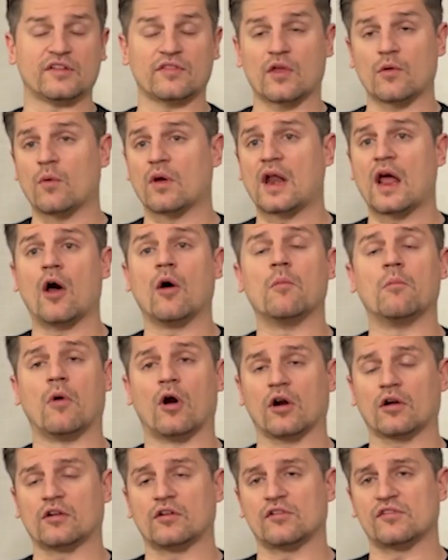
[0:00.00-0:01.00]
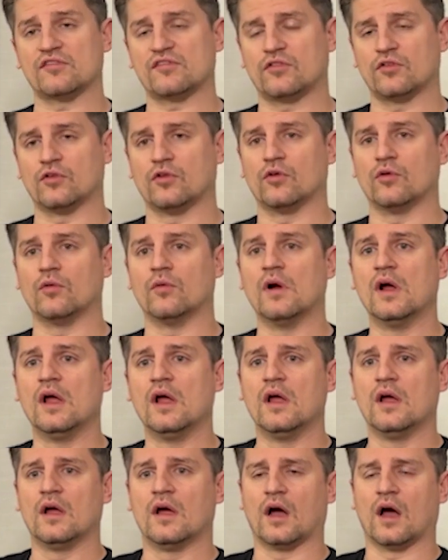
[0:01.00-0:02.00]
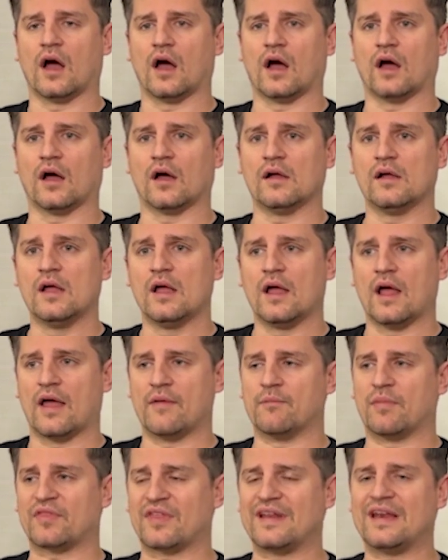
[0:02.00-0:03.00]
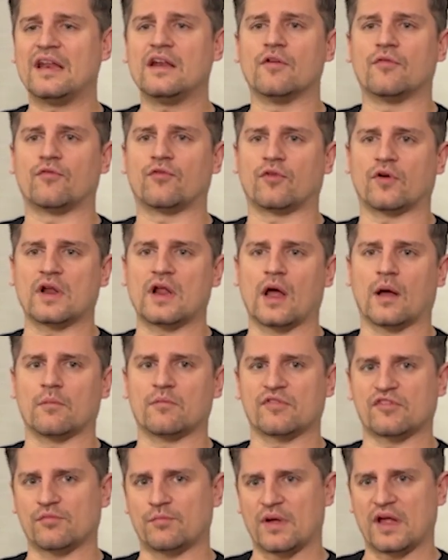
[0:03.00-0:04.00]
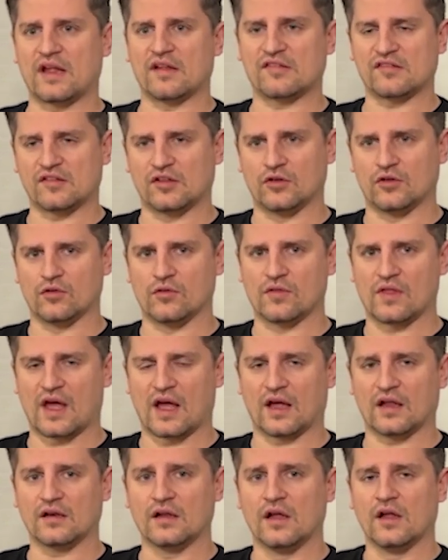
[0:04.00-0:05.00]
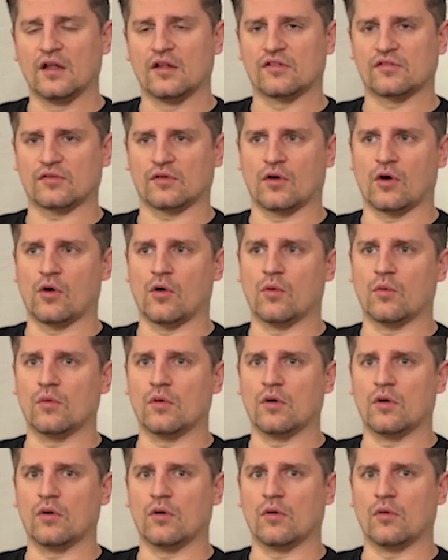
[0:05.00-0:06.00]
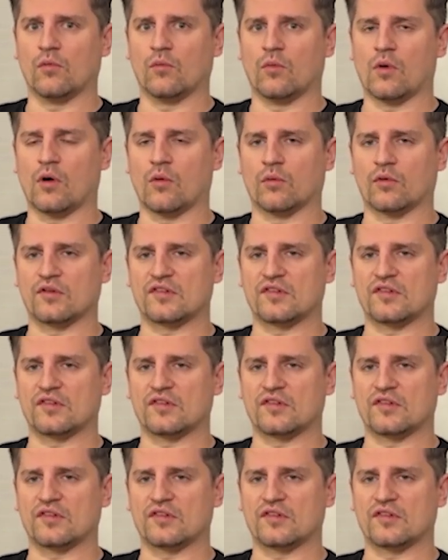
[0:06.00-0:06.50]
They want to help marketers too, but they need to free up space to do that. So what we're